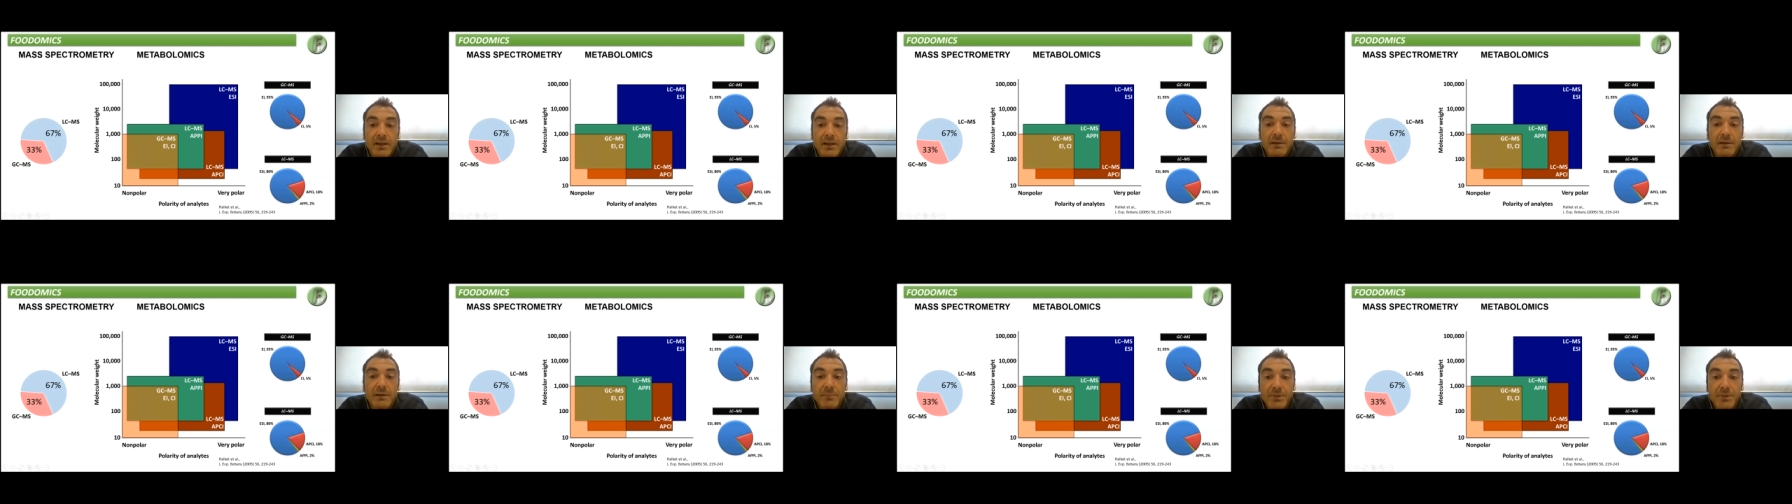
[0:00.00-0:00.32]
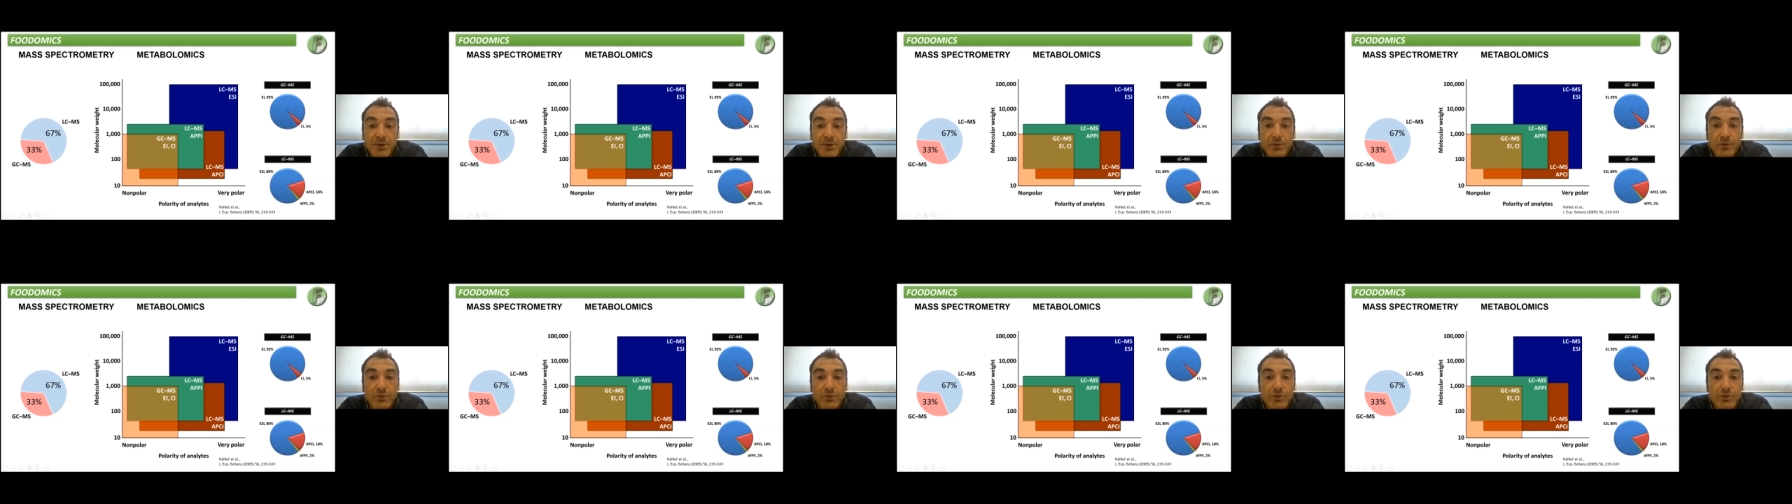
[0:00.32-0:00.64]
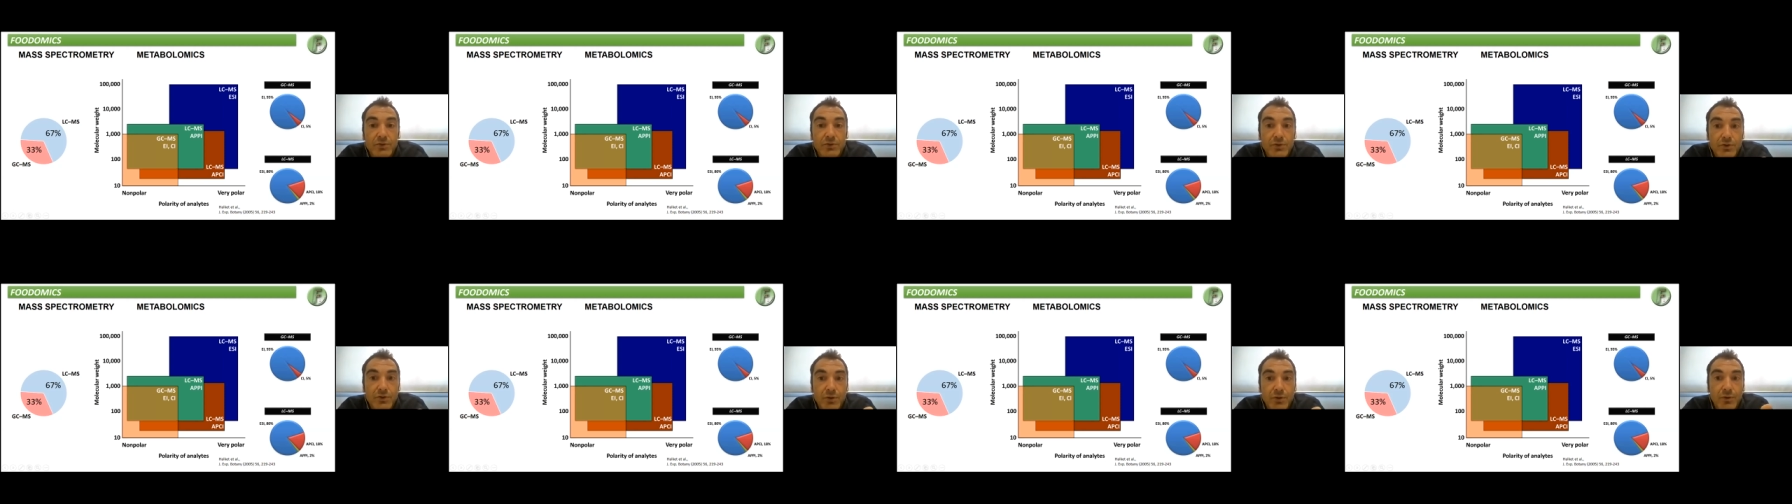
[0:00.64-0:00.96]
can be
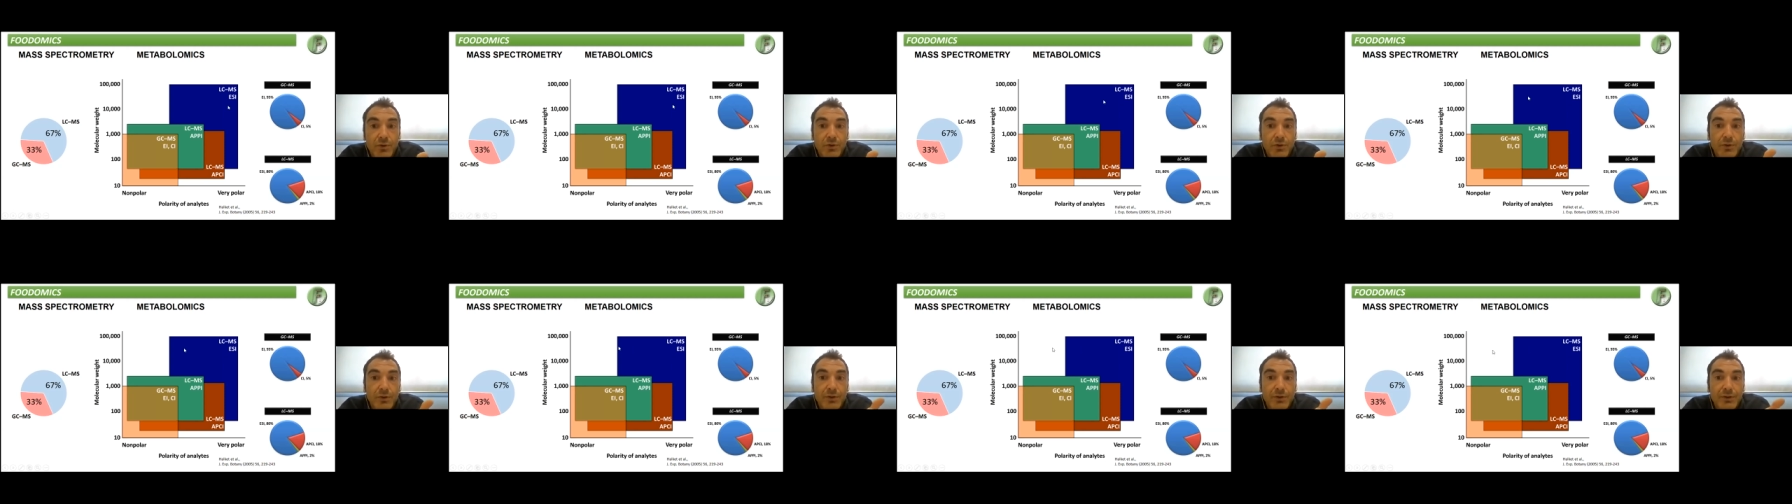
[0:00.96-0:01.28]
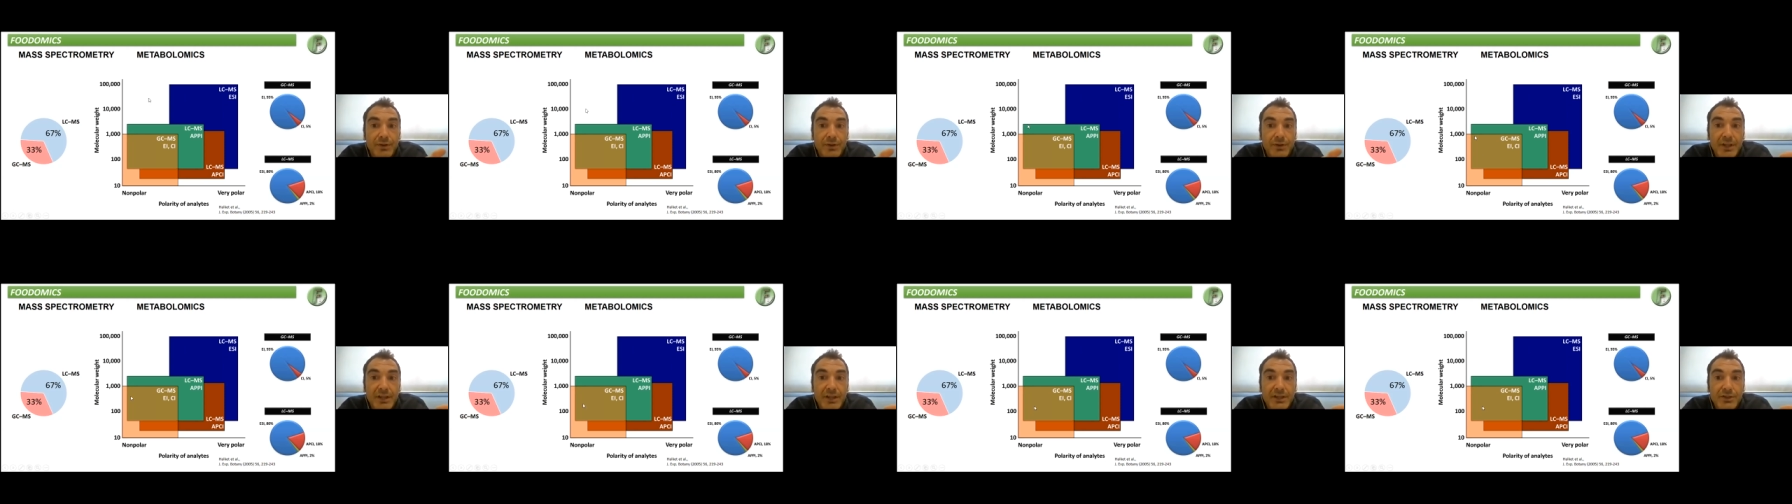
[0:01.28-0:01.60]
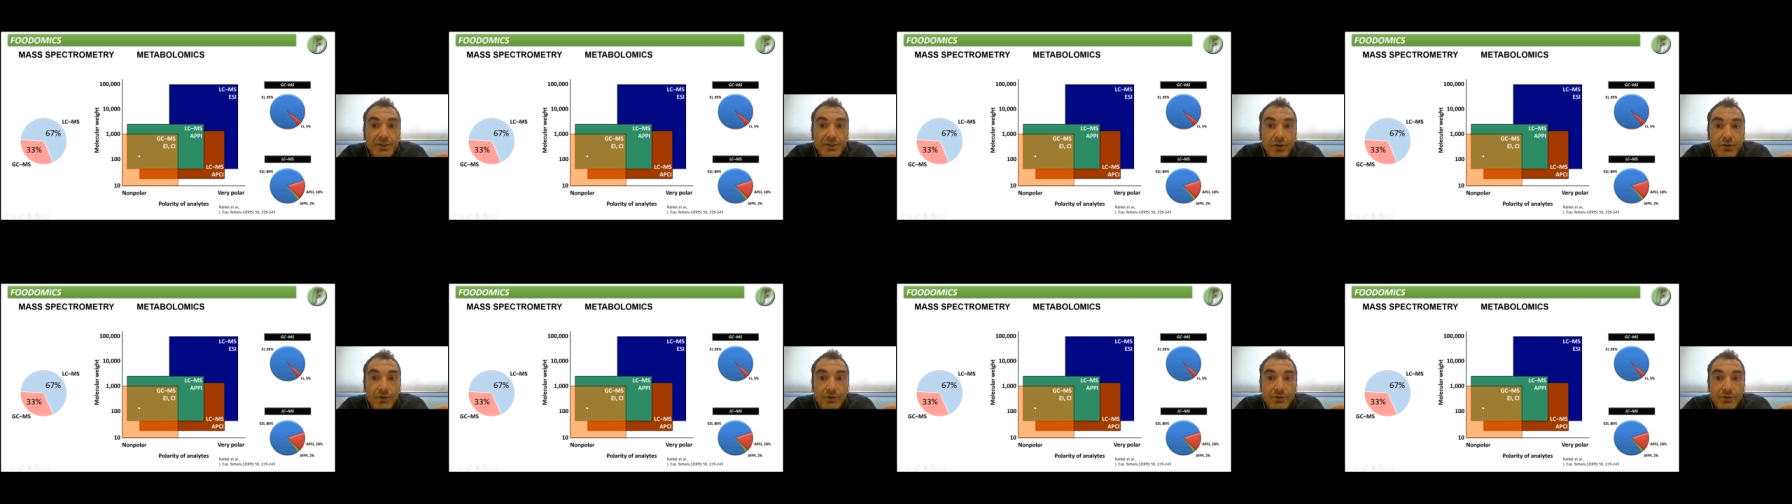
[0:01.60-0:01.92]
used. So there
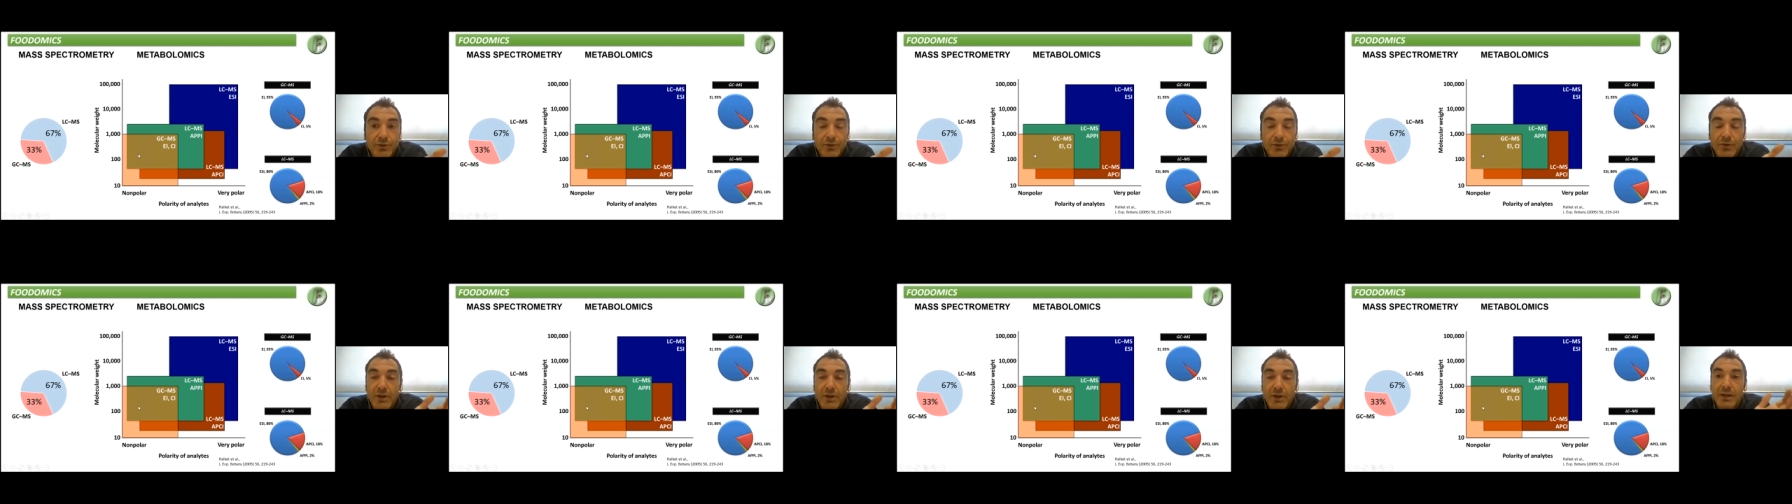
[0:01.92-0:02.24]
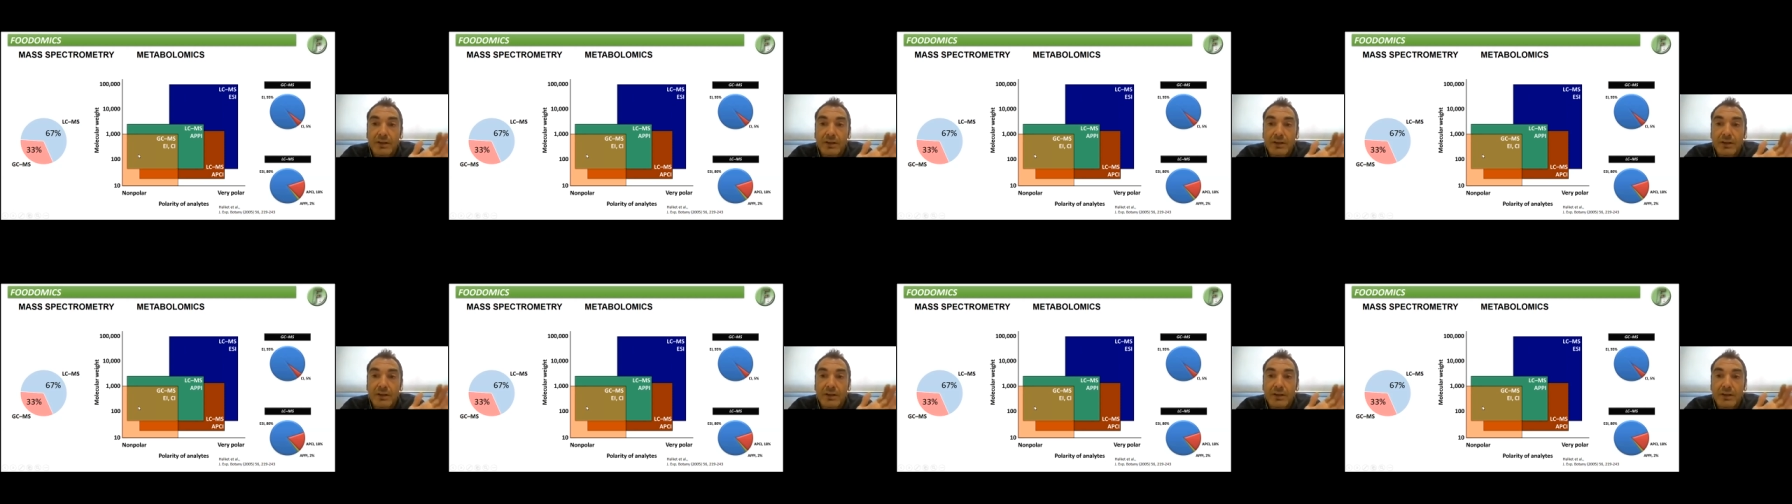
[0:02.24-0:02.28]
is also